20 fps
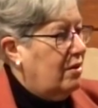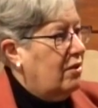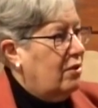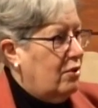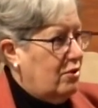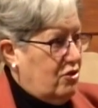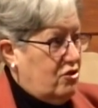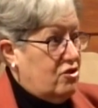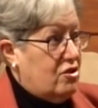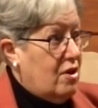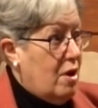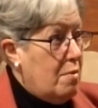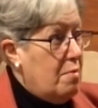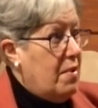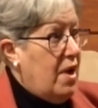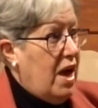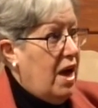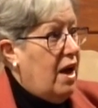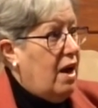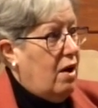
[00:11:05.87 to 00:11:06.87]
or some
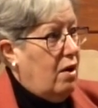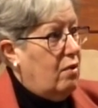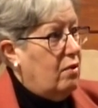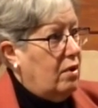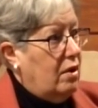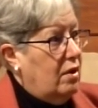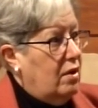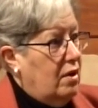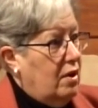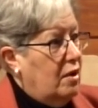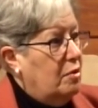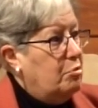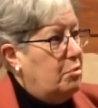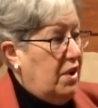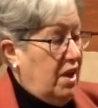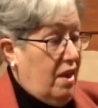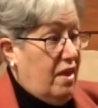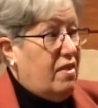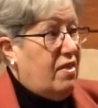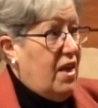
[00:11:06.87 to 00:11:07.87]
have, mm -hmm.
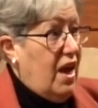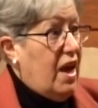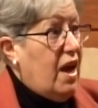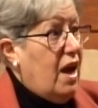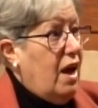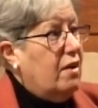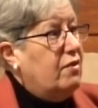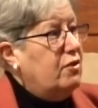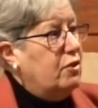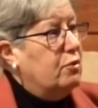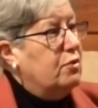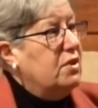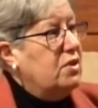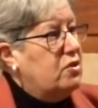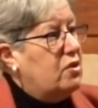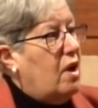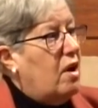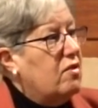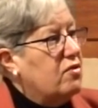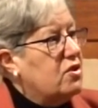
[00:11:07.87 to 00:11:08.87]
but they have to
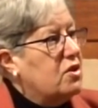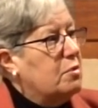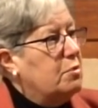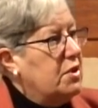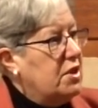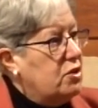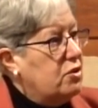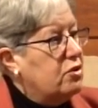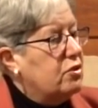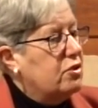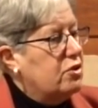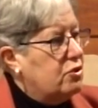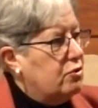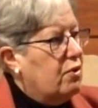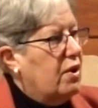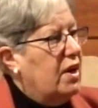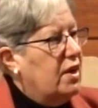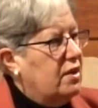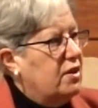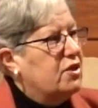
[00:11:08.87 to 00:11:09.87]
resolve some issues
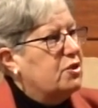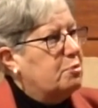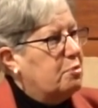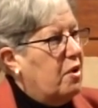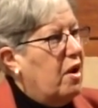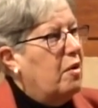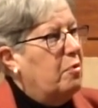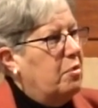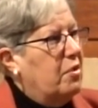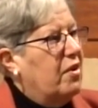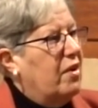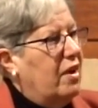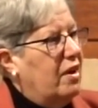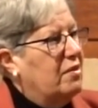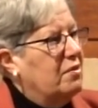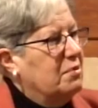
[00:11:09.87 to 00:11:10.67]
around this property.